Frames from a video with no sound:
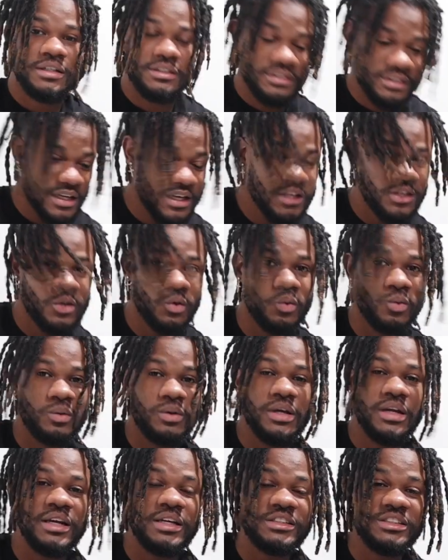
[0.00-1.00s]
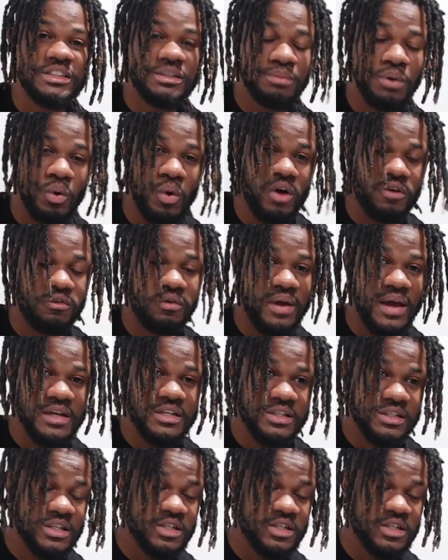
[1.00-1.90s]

stay tuned. Let's see my wife's reaction.